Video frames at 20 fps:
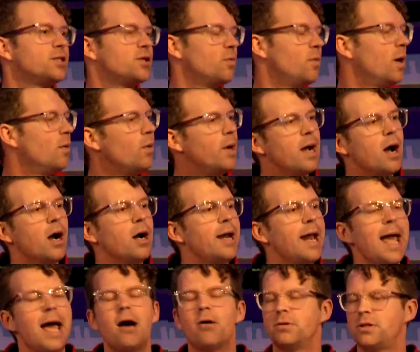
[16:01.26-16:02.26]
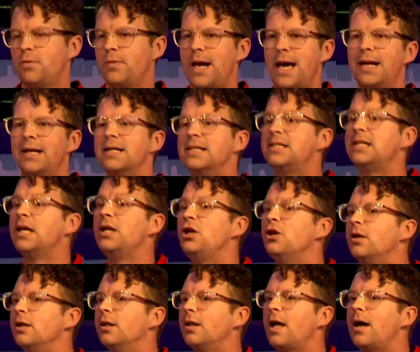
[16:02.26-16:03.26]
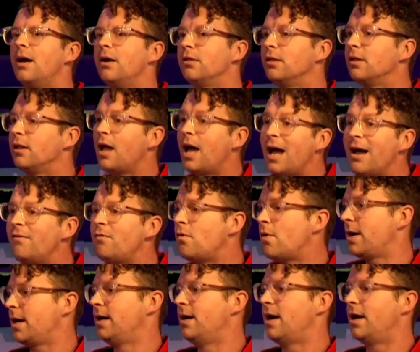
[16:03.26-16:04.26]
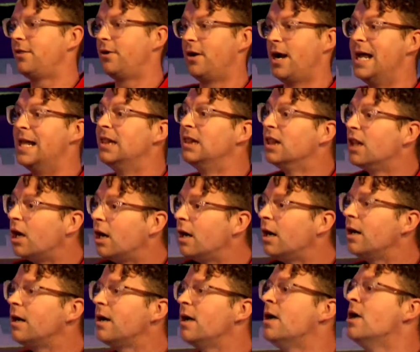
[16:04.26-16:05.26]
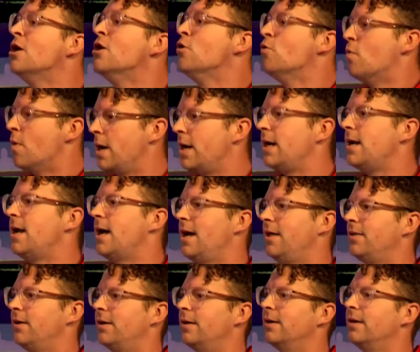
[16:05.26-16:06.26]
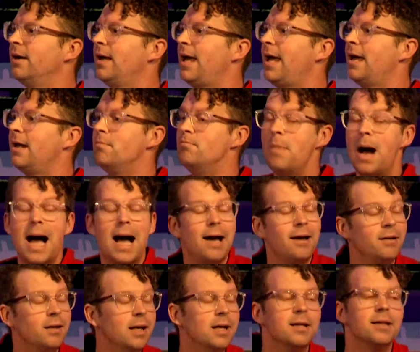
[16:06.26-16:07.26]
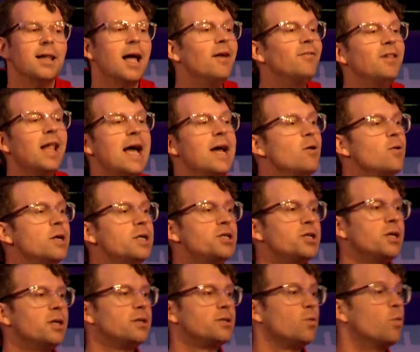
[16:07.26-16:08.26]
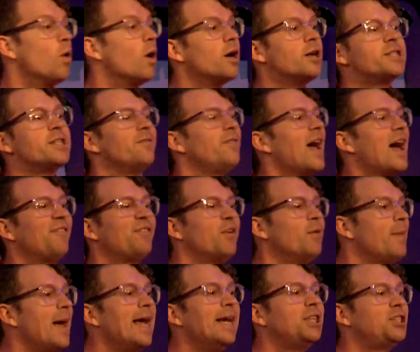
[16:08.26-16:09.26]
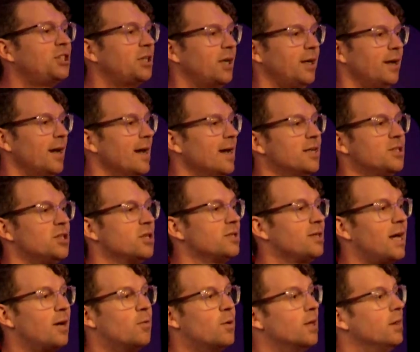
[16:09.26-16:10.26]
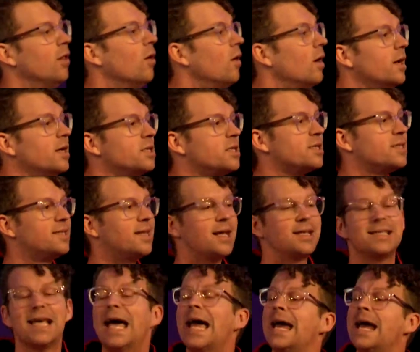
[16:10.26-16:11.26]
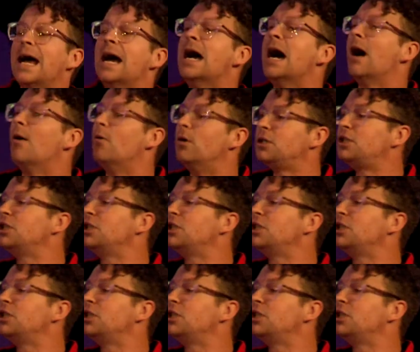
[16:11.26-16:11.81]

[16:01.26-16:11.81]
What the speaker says: to where we are now. And so we got to continue to love one another and learn one another. And my love language is words of affirmation. And it's just like when Lauren just says, hey, I want